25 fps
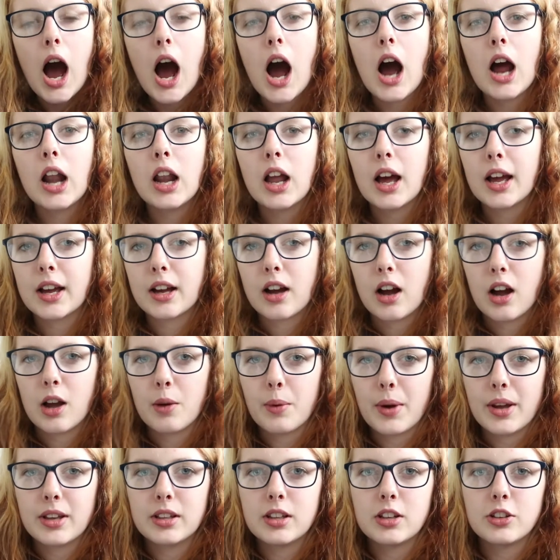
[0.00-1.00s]
I like
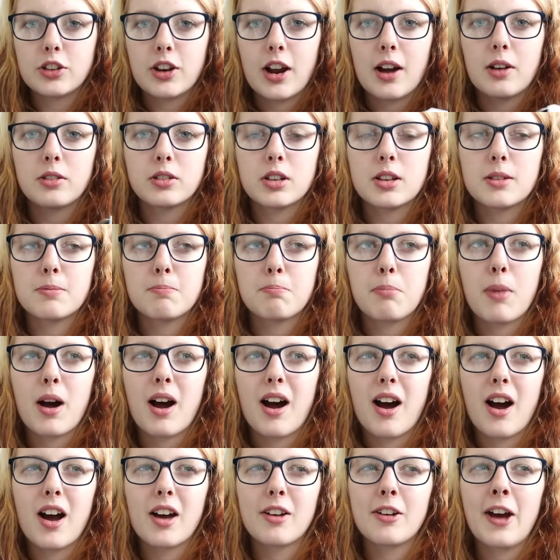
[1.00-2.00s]
high-waisted trousers,
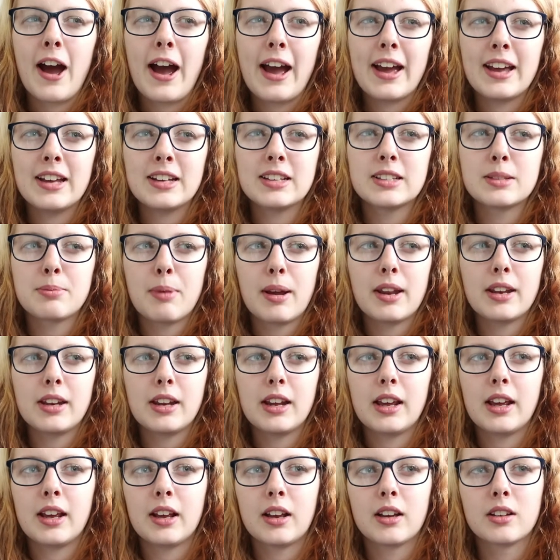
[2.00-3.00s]
but I hate
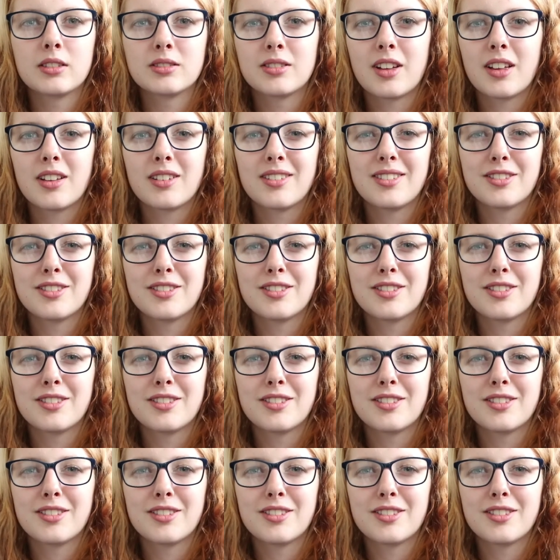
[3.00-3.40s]
spending